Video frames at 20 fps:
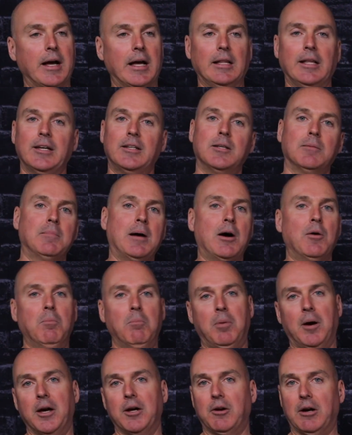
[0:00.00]
I like to mountain
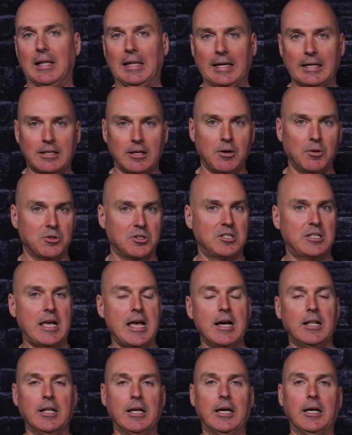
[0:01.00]
bike or I like to go
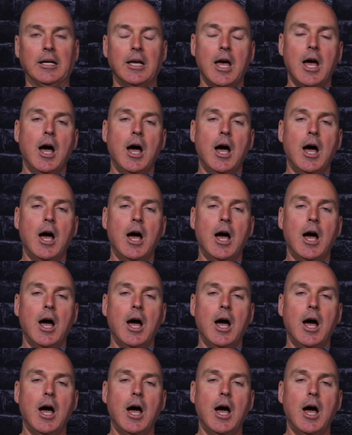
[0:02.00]
sailing.